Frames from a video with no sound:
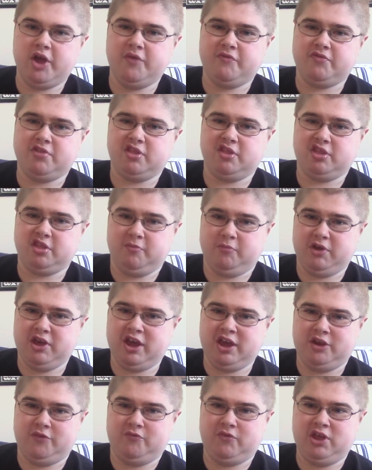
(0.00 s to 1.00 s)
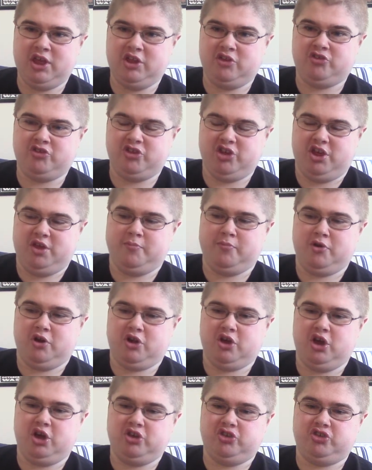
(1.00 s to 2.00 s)
some kind of itchy
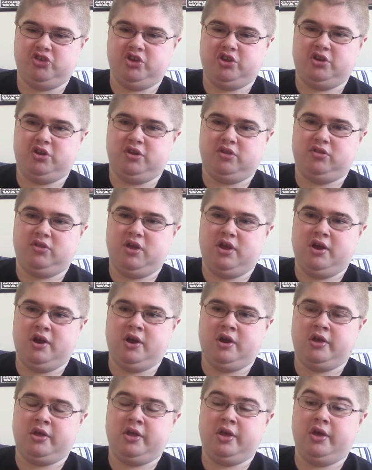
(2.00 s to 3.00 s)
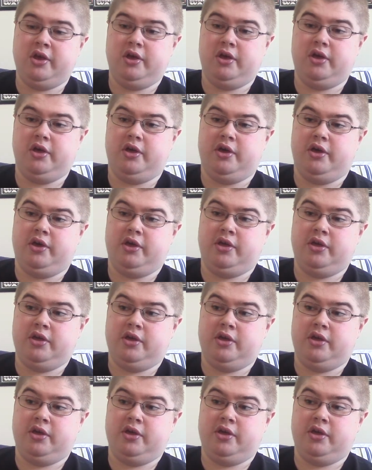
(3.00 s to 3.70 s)
percussion on there, and